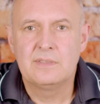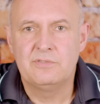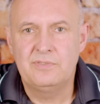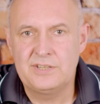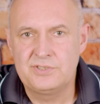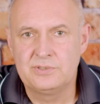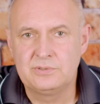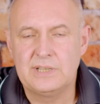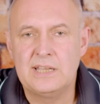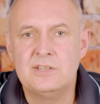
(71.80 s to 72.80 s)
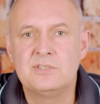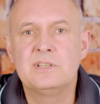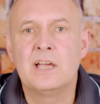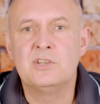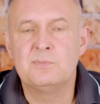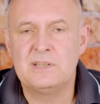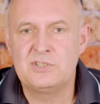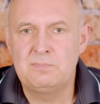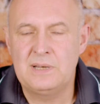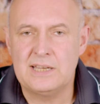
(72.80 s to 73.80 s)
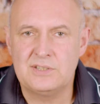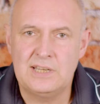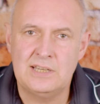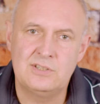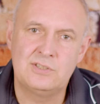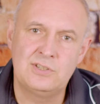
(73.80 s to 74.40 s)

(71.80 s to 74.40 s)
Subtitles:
the vessel is going to be split into